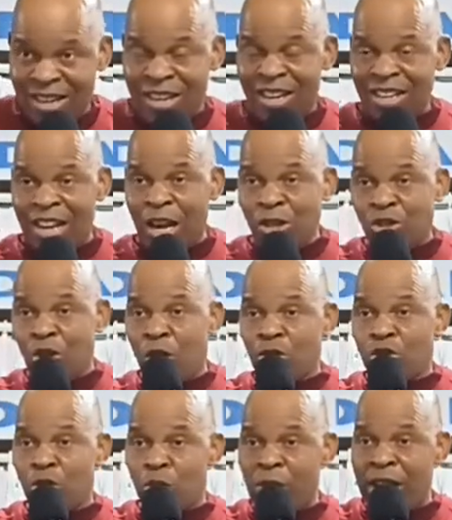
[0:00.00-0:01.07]
They used to go
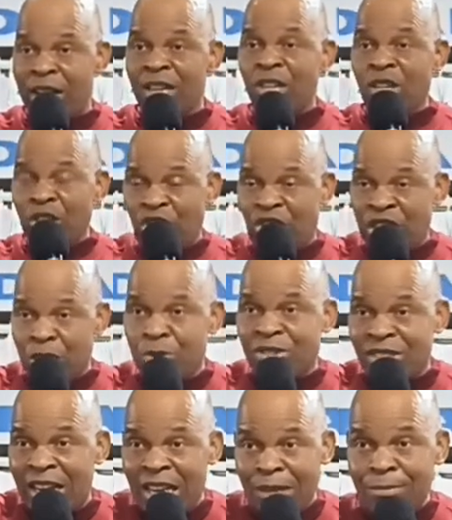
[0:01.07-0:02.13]
to where?
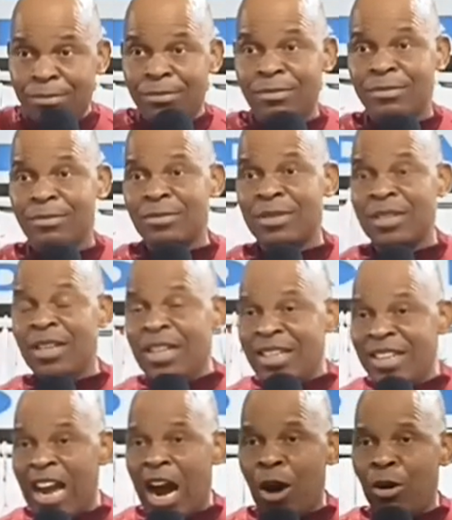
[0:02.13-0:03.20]
Jerusalem.
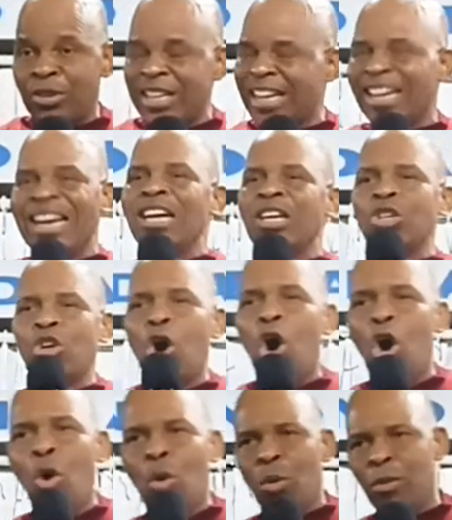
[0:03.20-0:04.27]
Now they can't
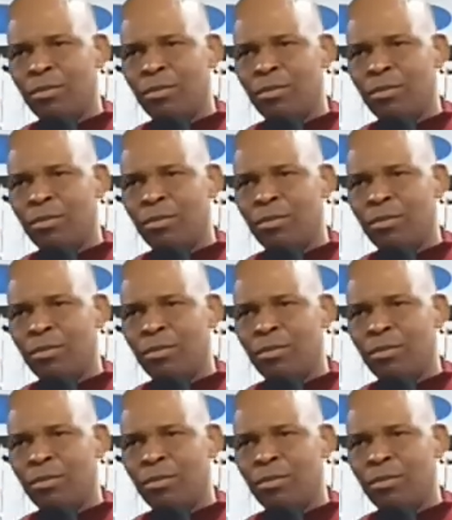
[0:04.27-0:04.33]
go.